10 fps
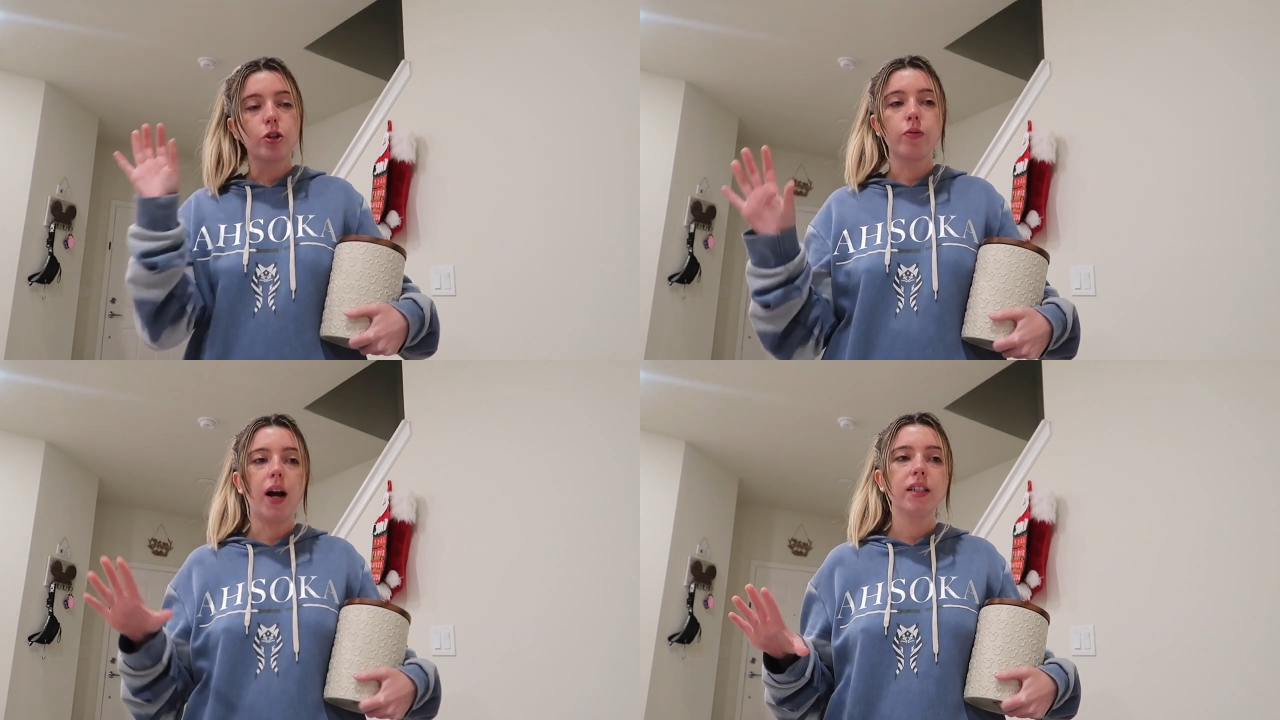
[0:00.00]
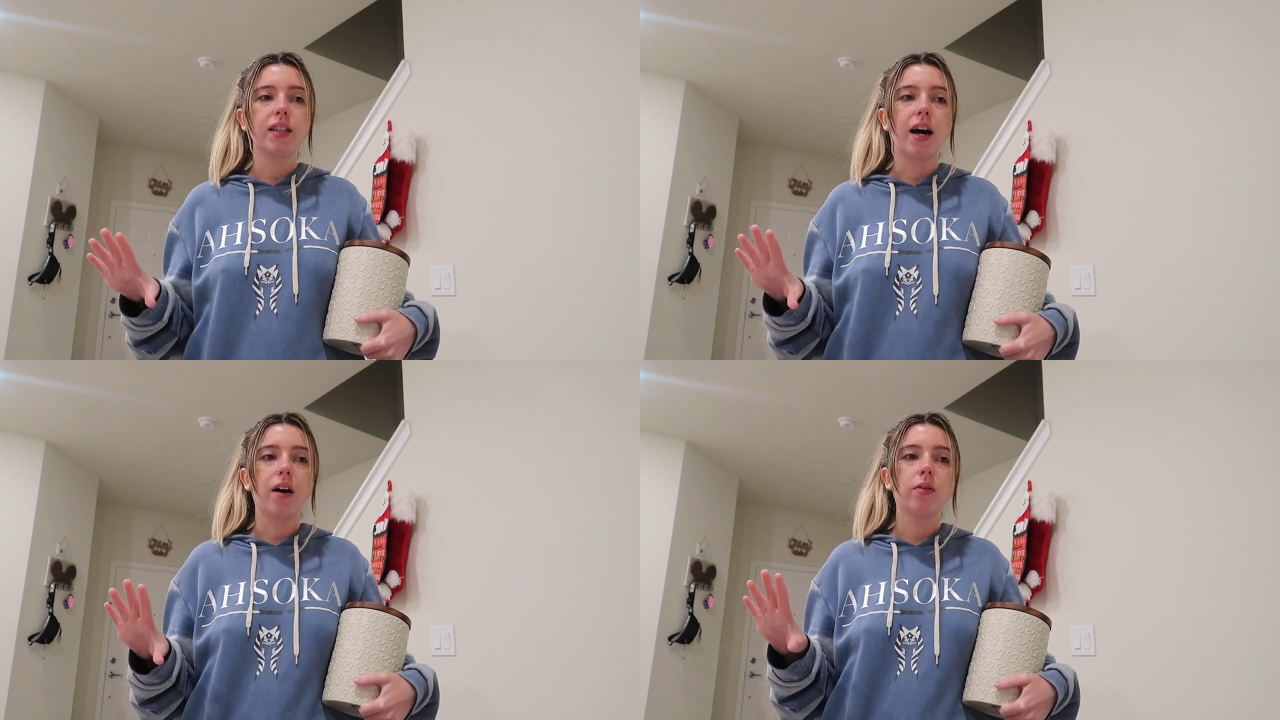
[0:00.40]
to write
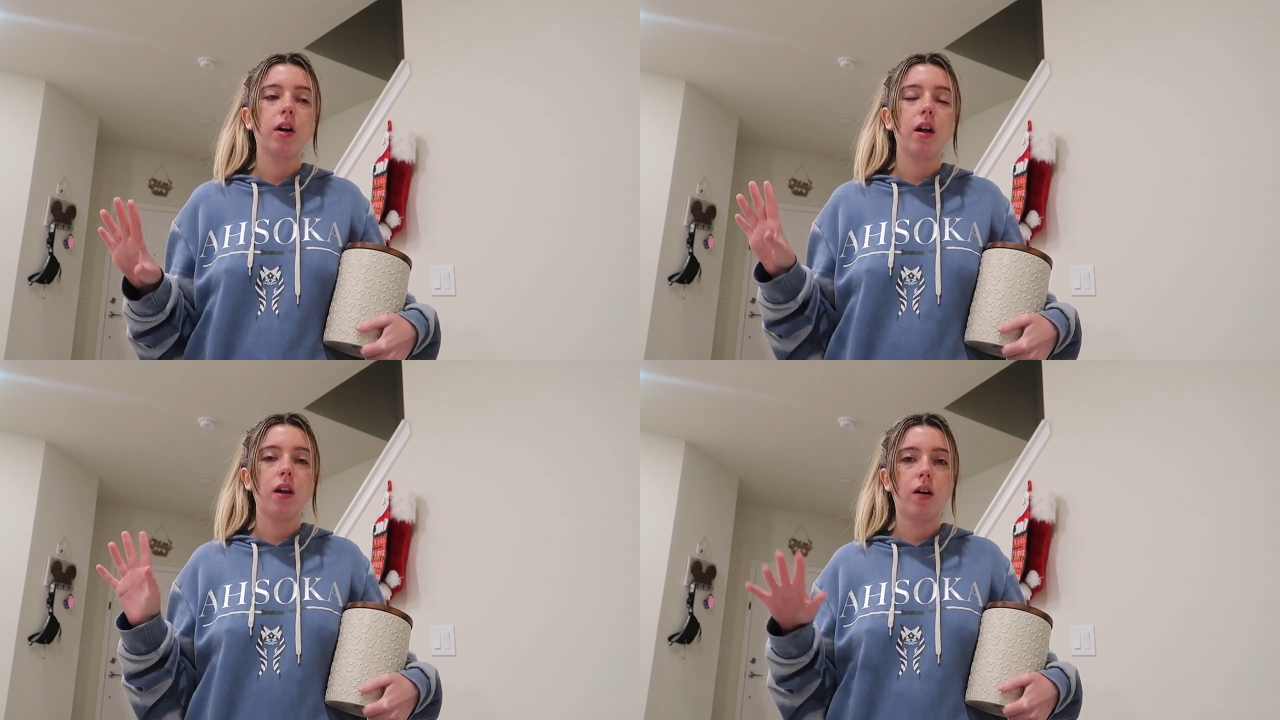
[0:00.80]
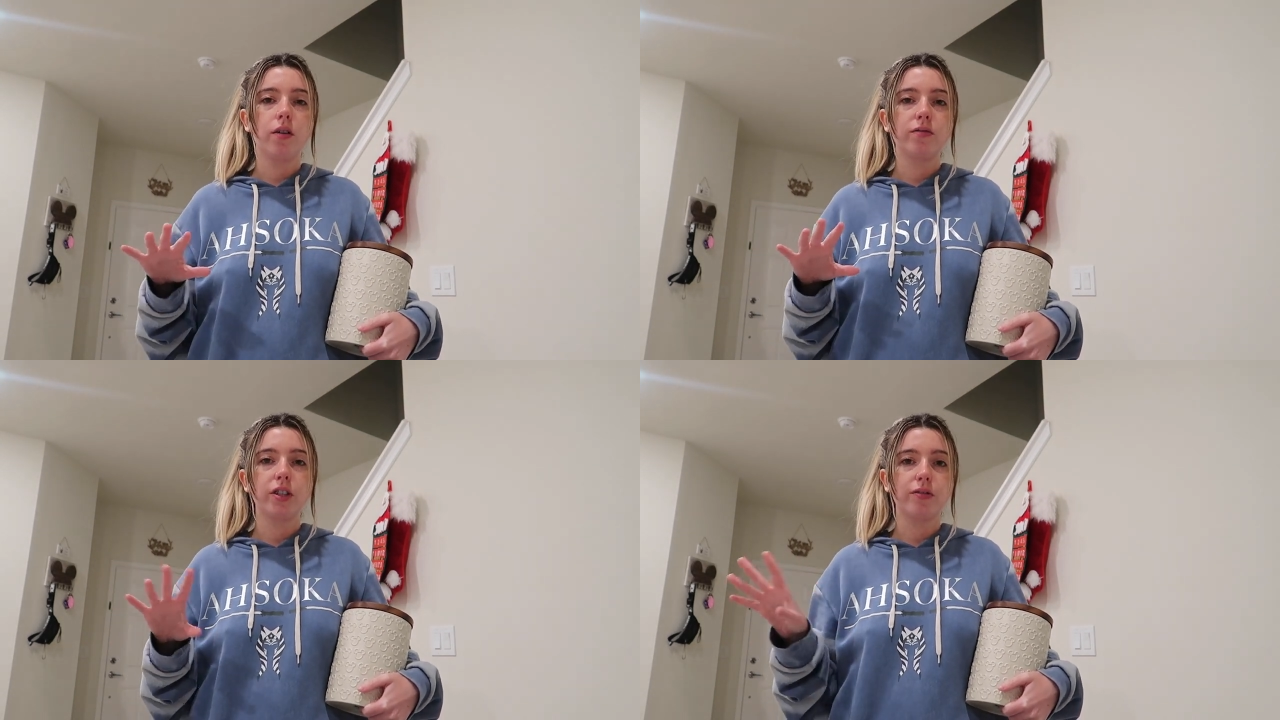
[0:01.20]
down a
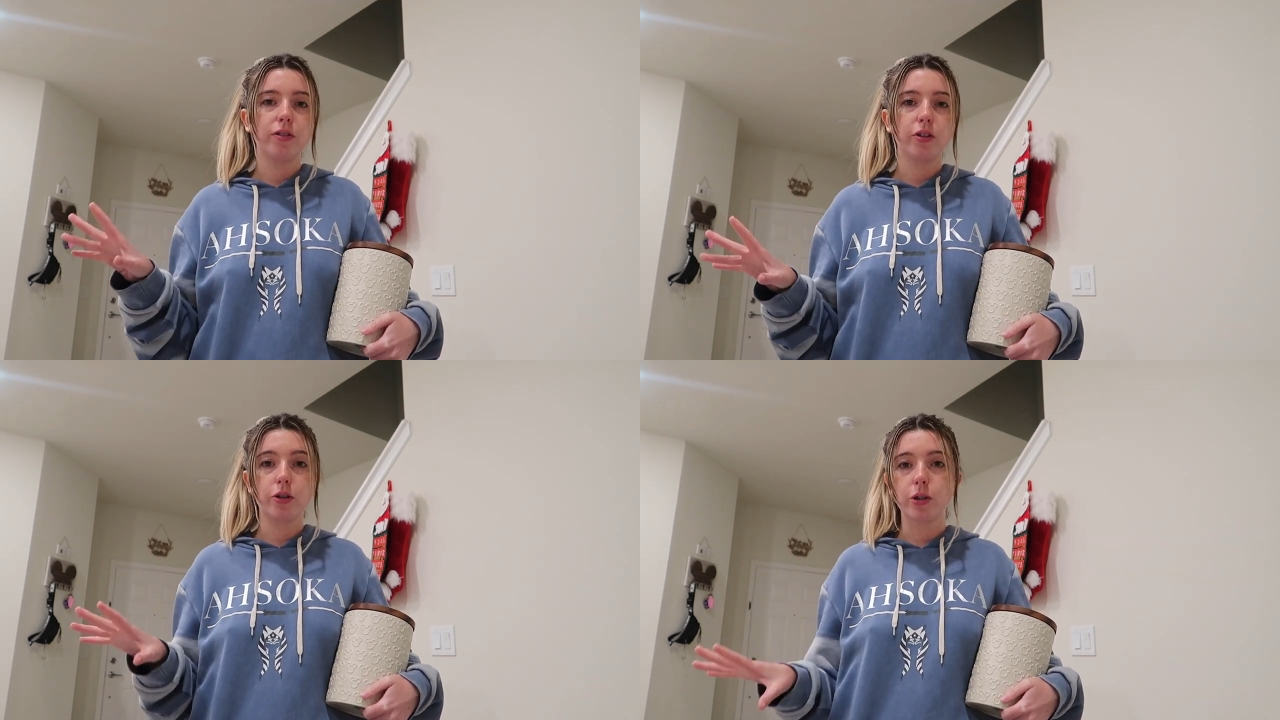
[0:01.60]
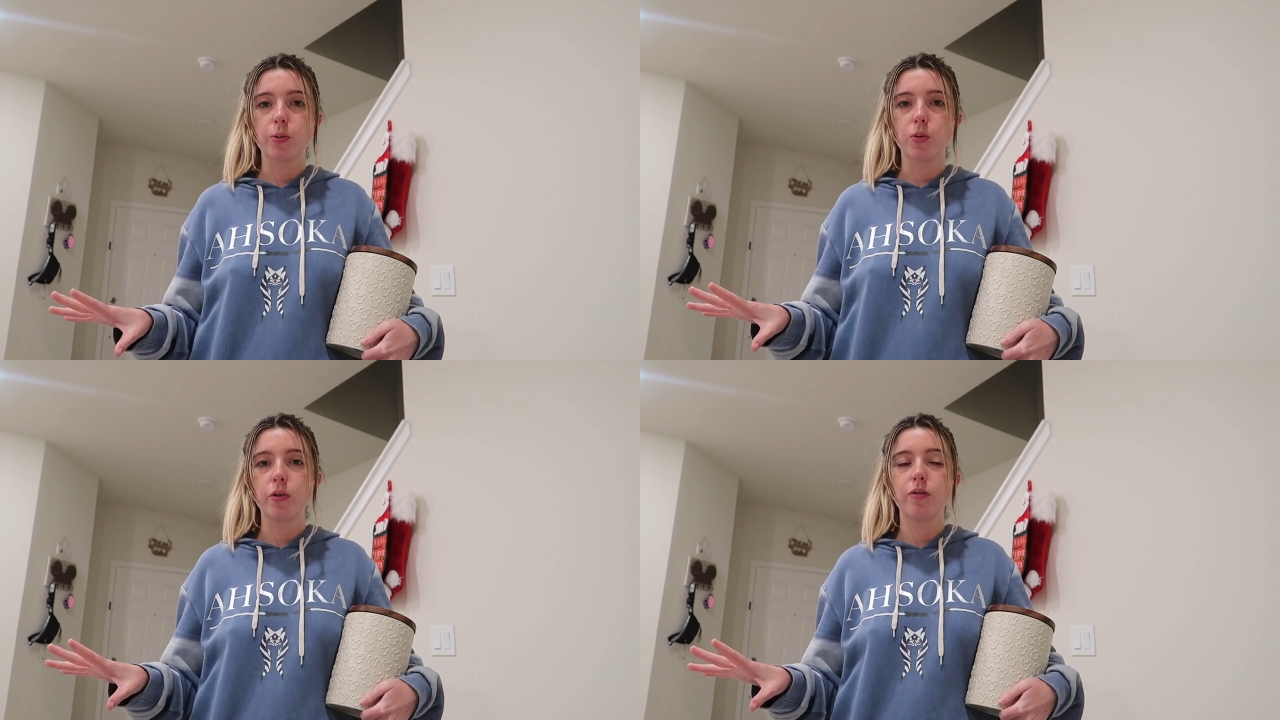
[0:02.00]
lot of different
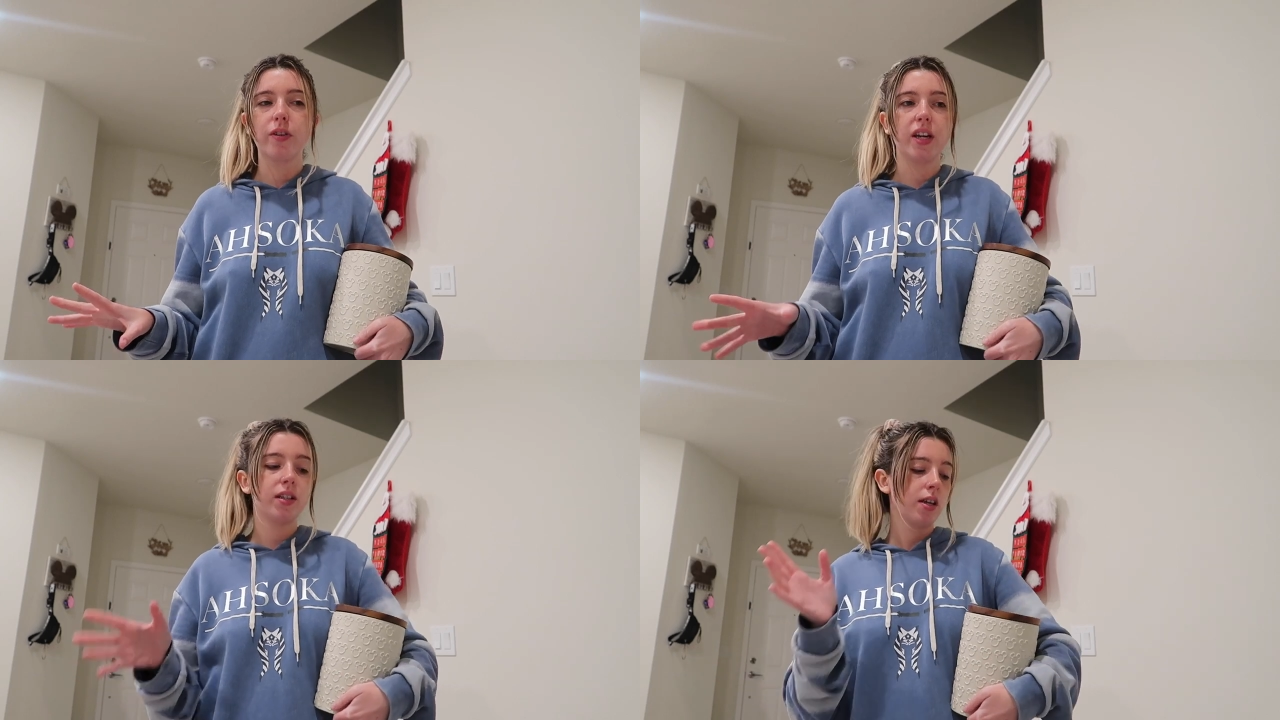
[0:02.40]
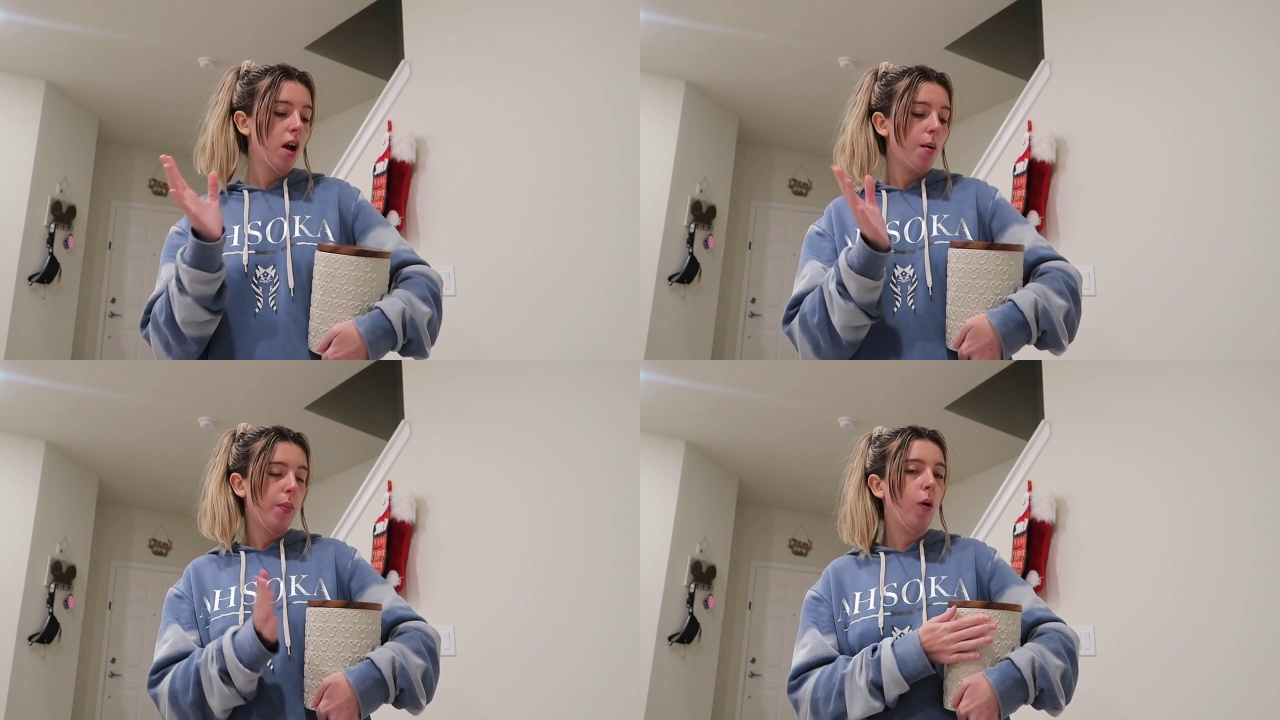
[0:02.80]
Christmas movies,
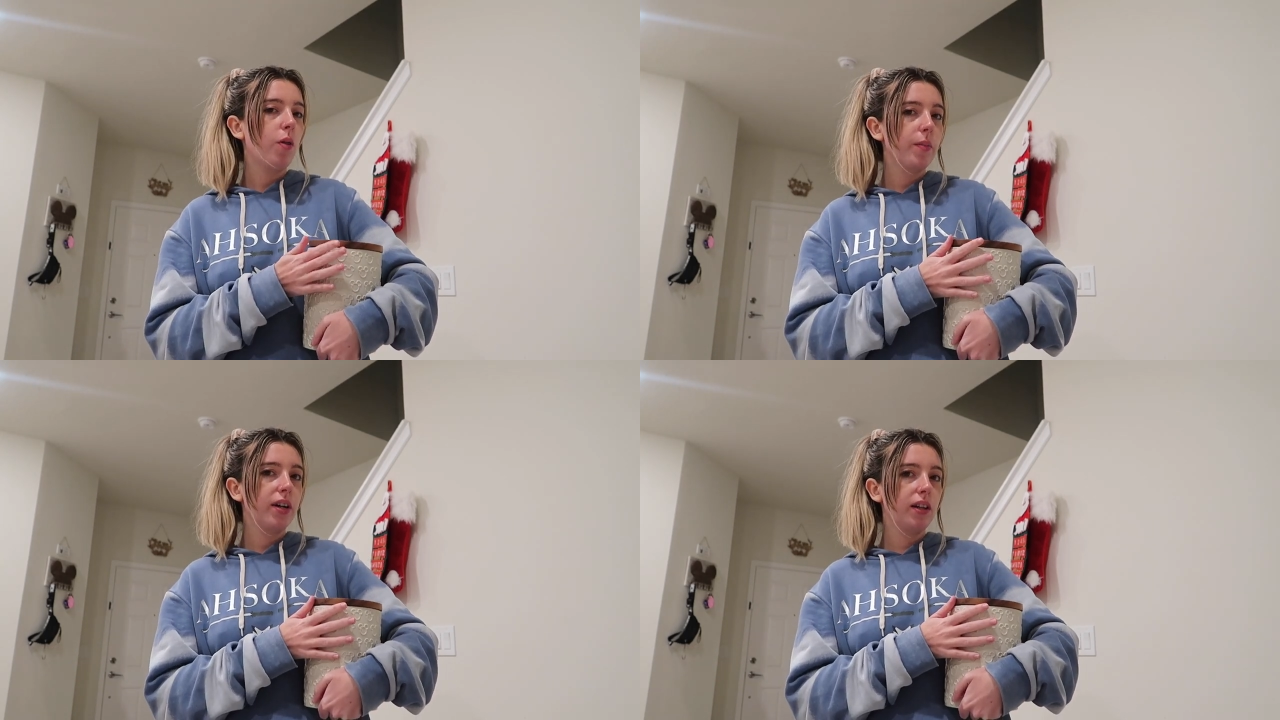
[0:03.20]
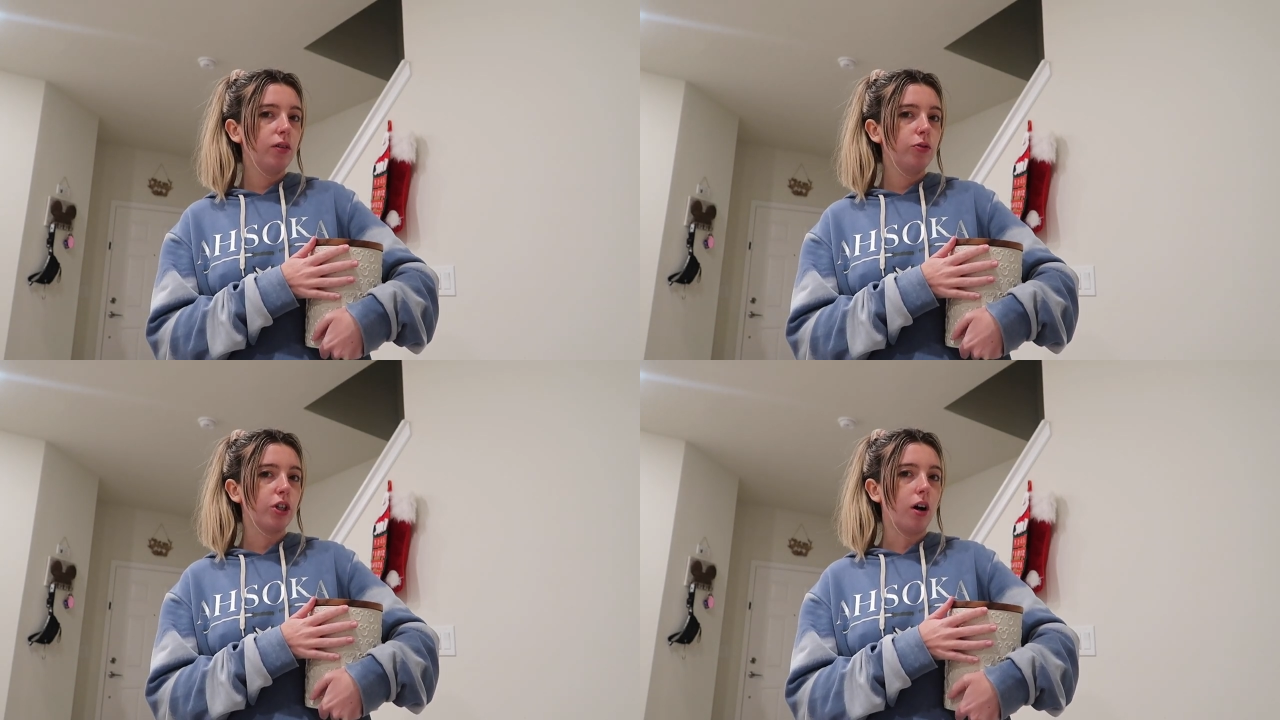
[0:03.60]
put them in a
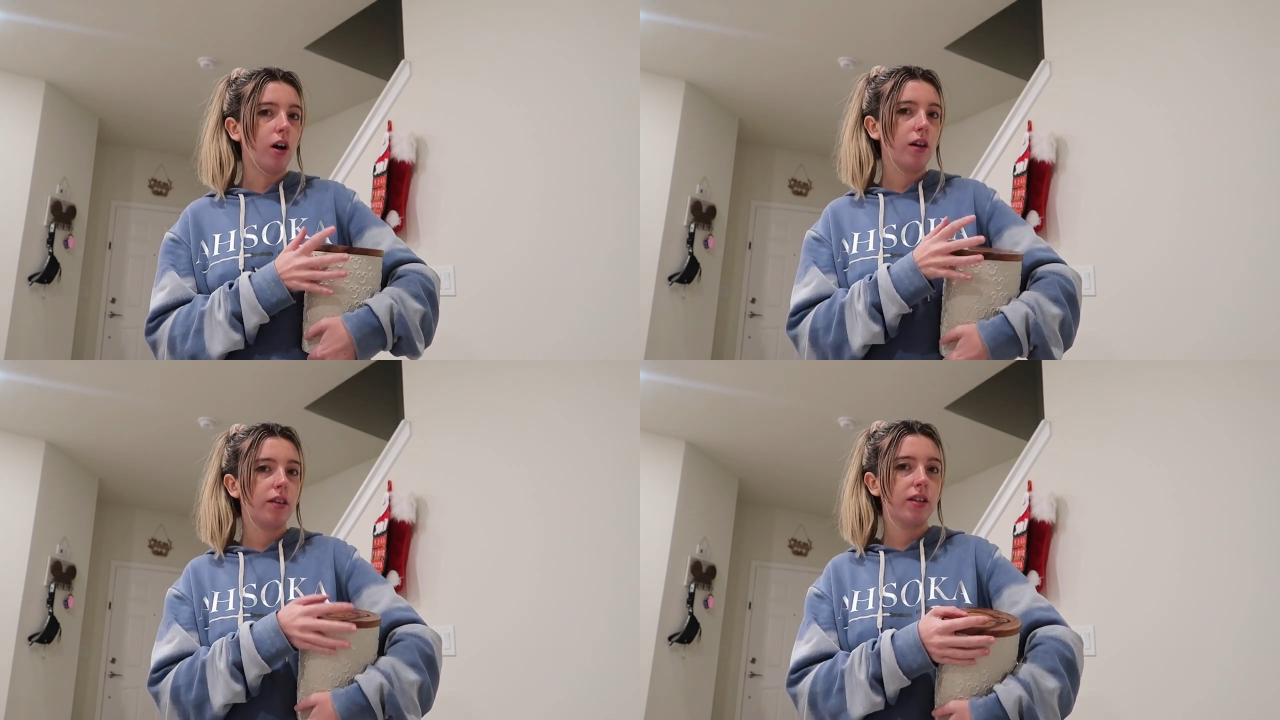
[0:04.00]
little jar.